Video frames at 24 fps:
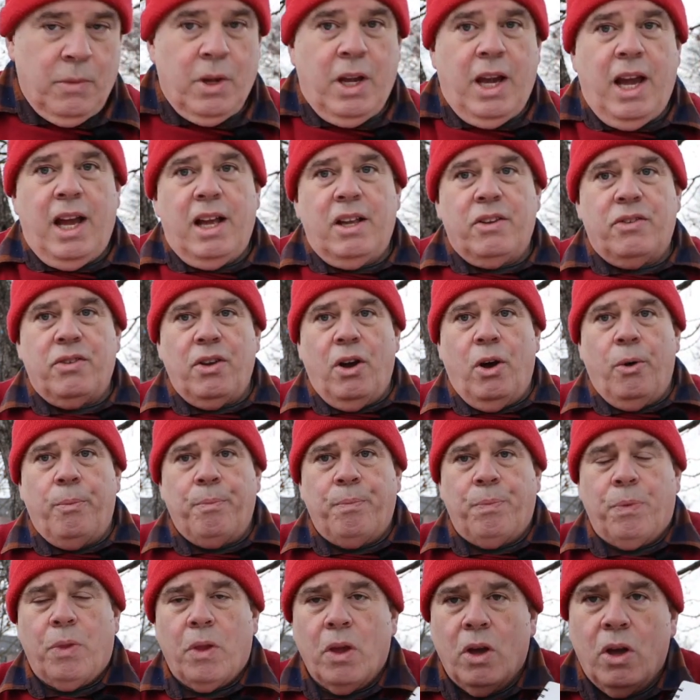Okay, so
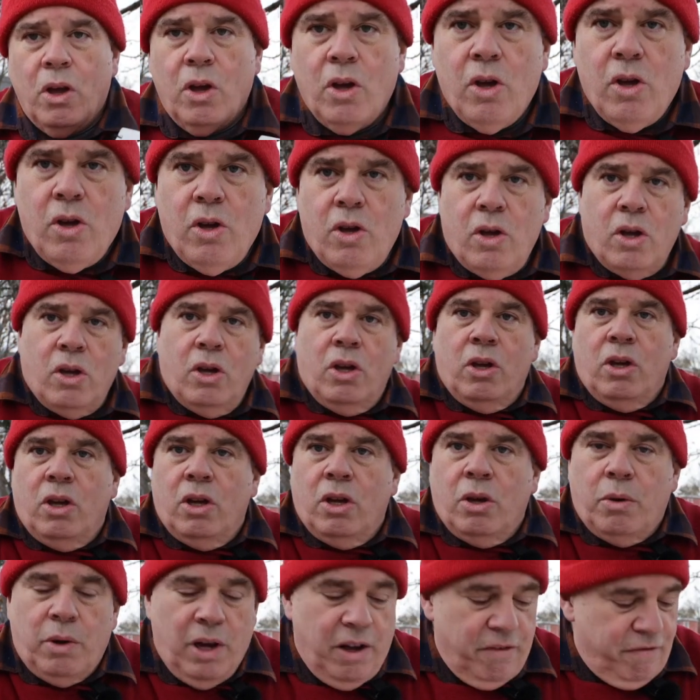
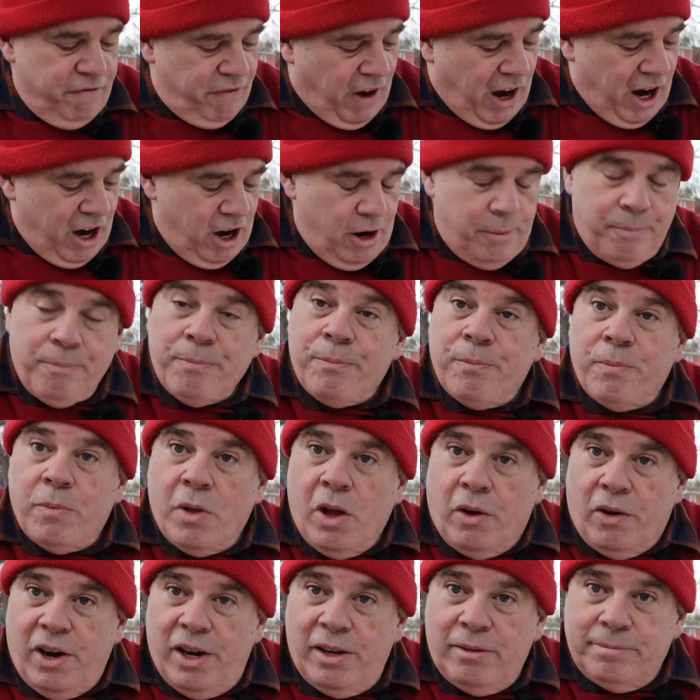we have fire.
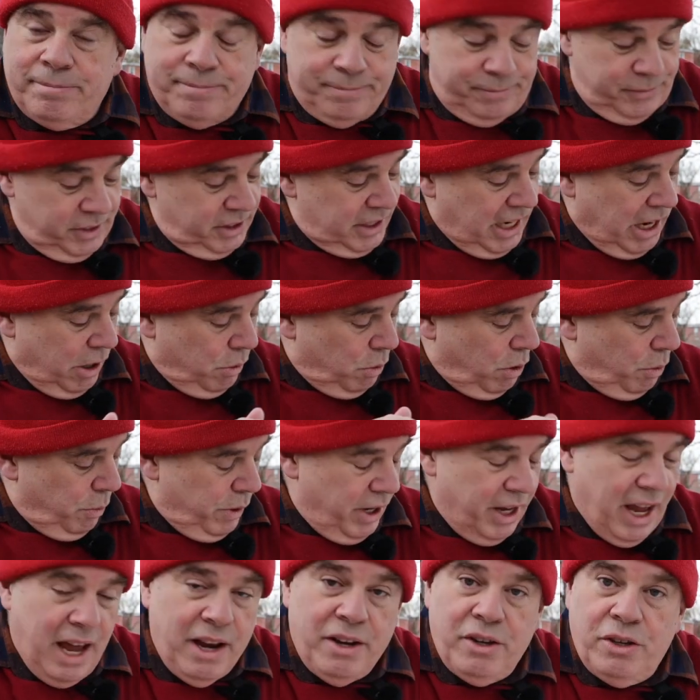All right. Now what
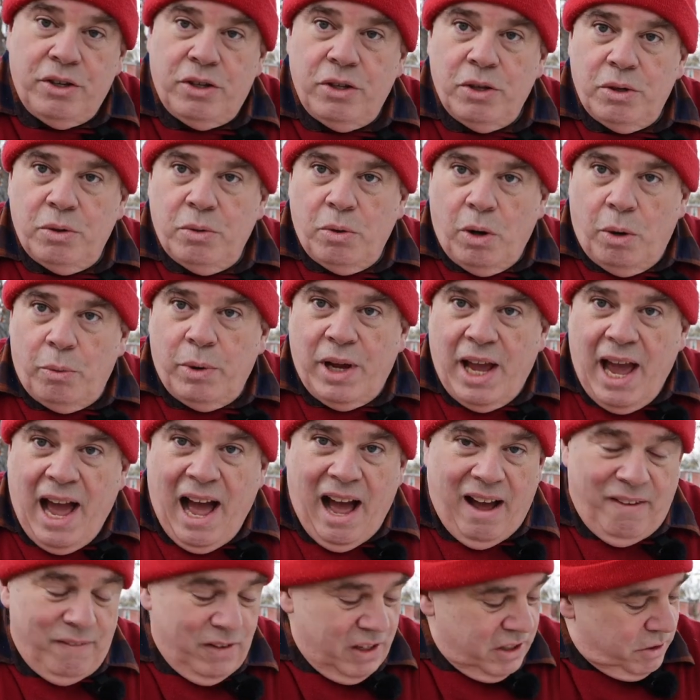we
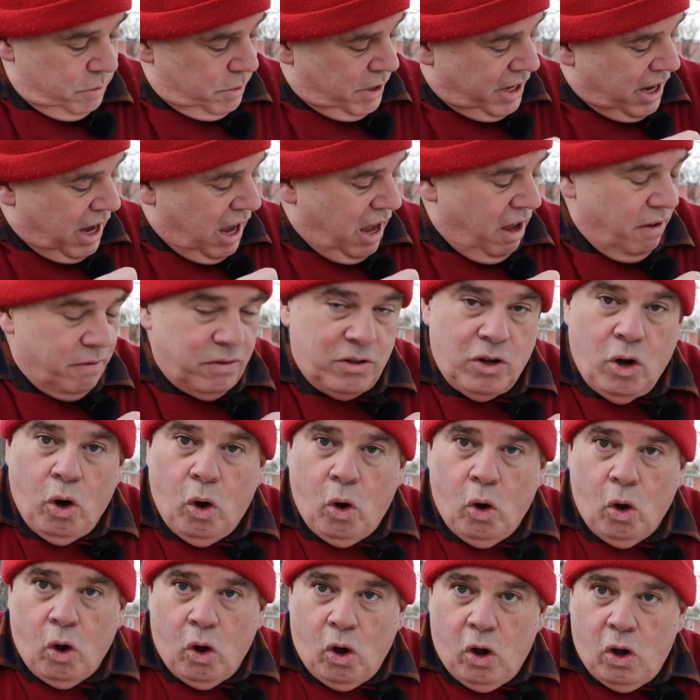have is we have
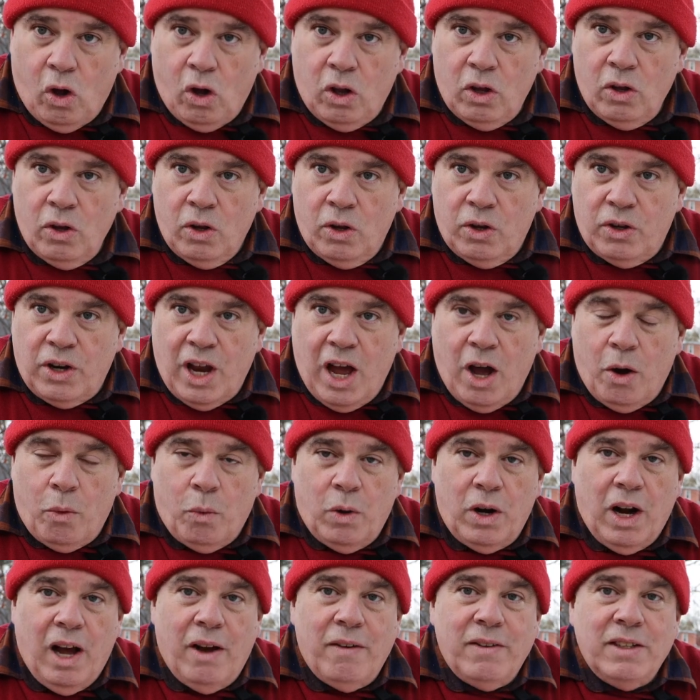coal. Now,
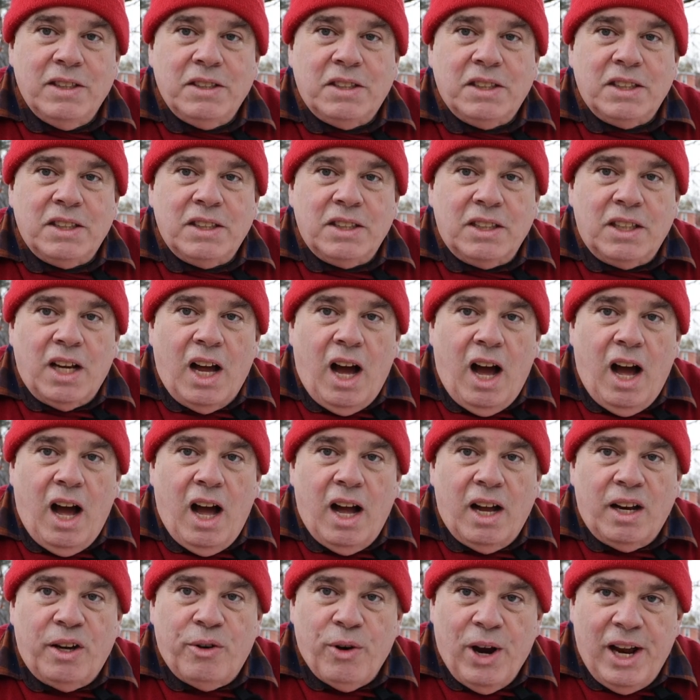when I was in
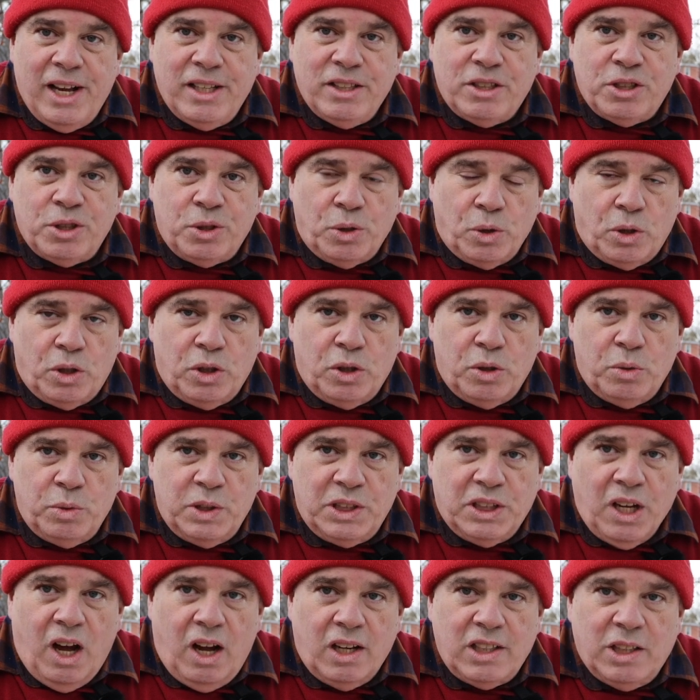grade school, we
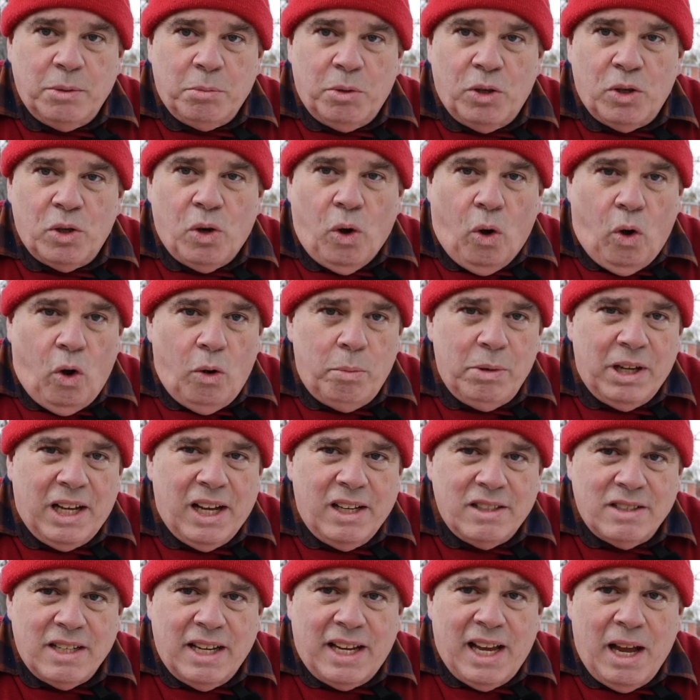talked about coal
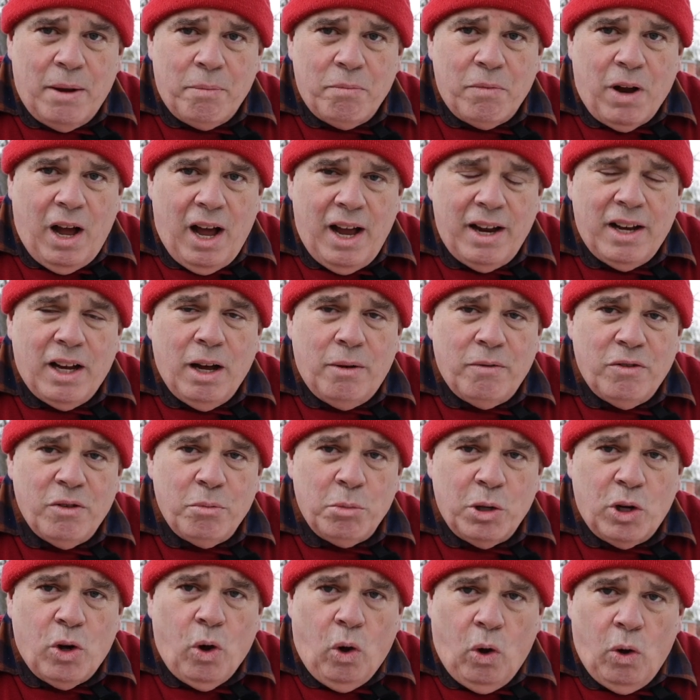because I come
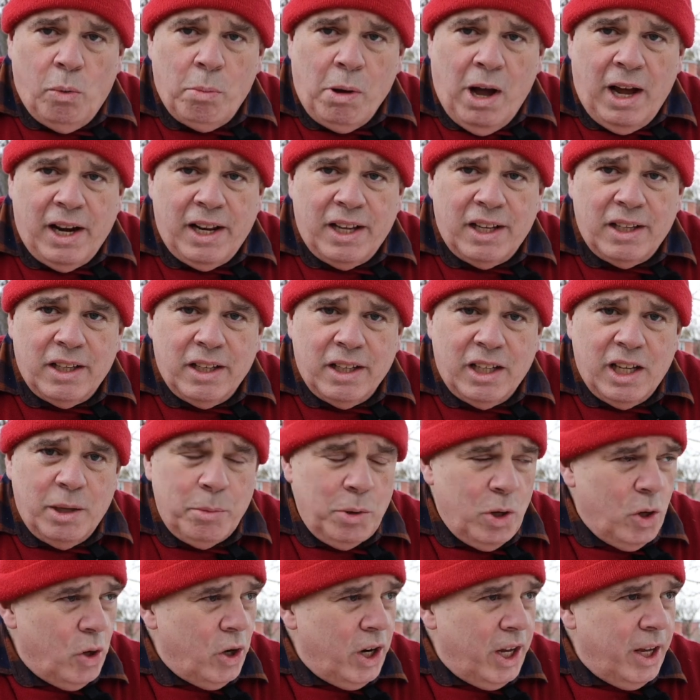from a coal mining
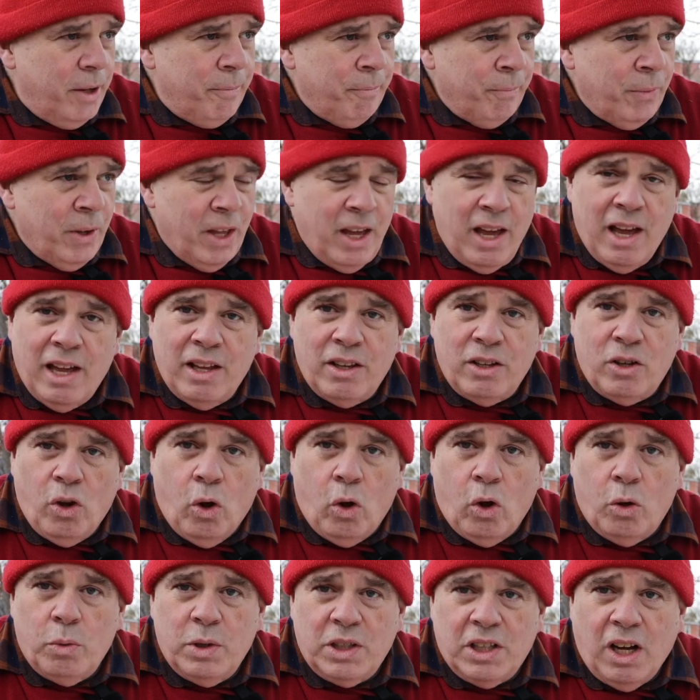community, and
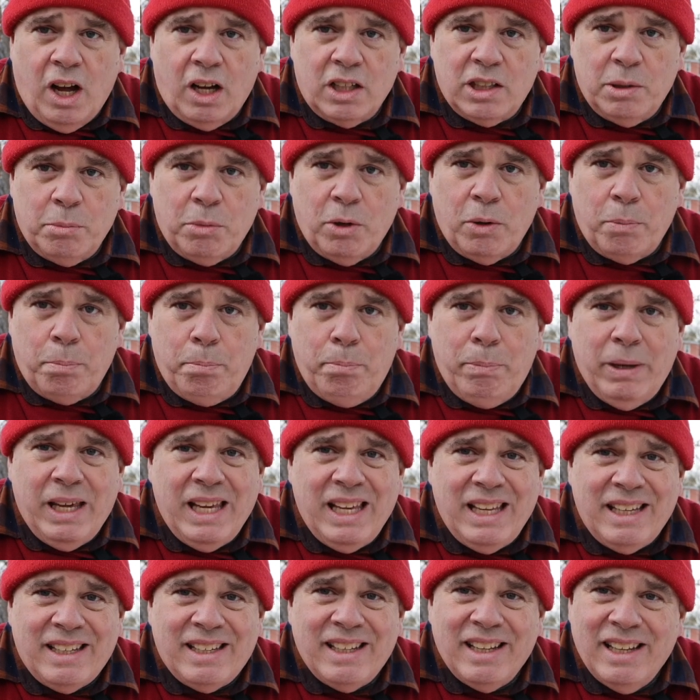coal, we talked about
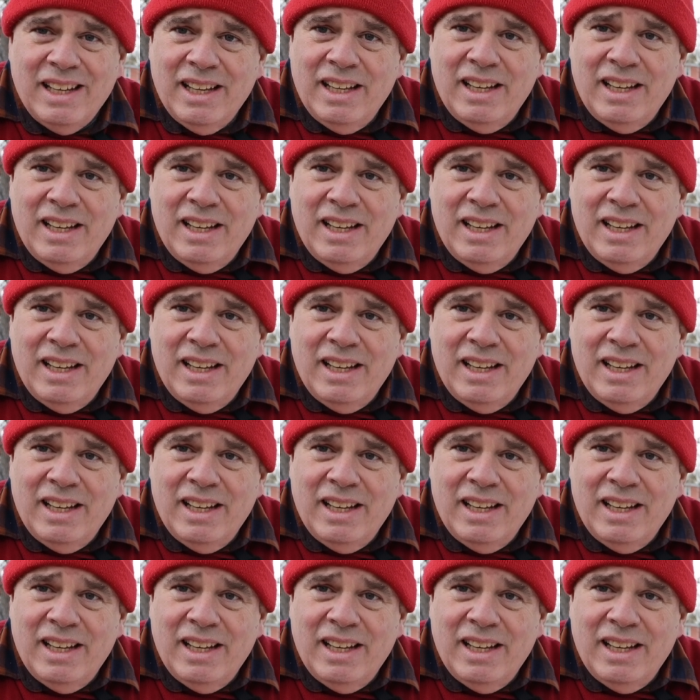peat,